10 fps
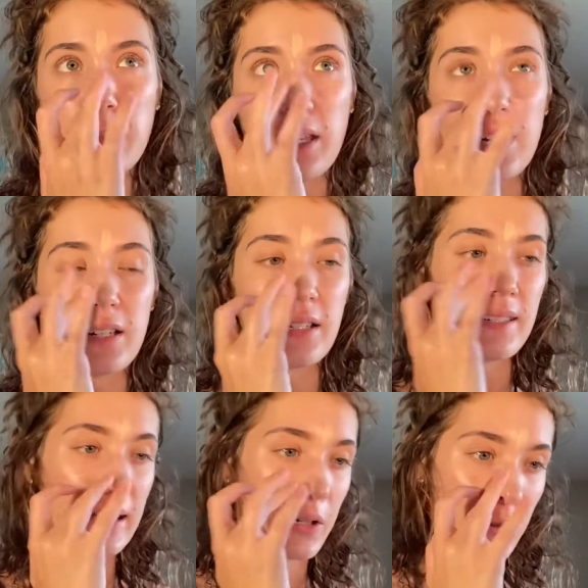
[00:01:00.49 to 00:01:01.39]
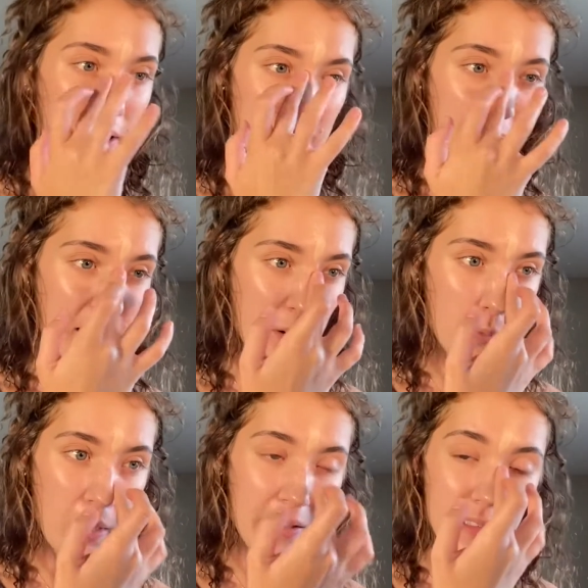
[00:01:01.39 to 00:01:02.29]
hair is at a crazy
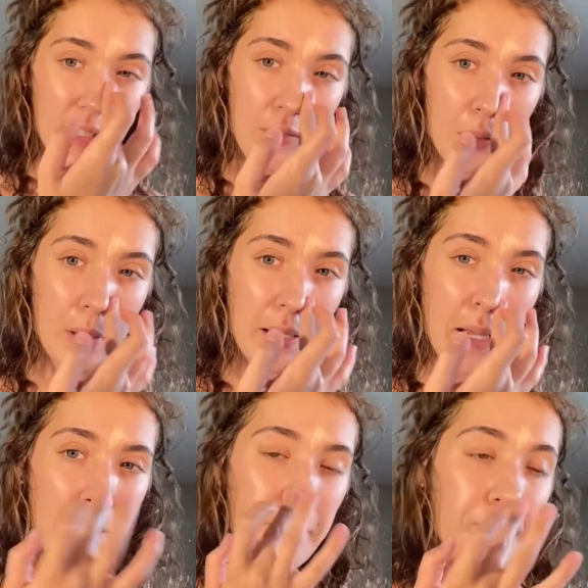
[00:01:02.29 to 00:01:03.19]
wild level right now.